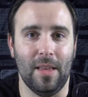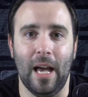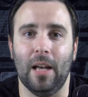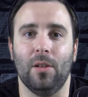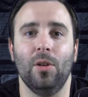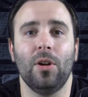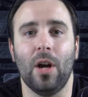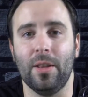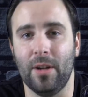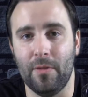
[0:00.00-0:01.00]
that
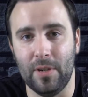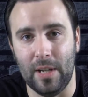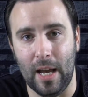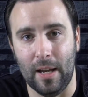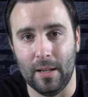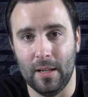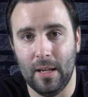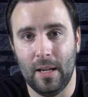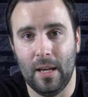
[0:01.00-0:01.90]
look on there every day,